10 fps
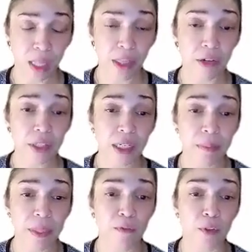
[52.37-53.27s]
There's going to
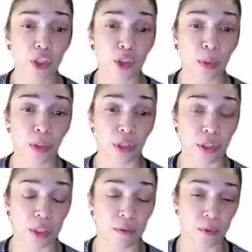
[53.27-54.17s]
be a virtual
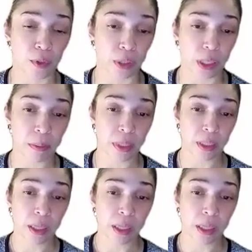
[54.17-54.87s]
nursing forum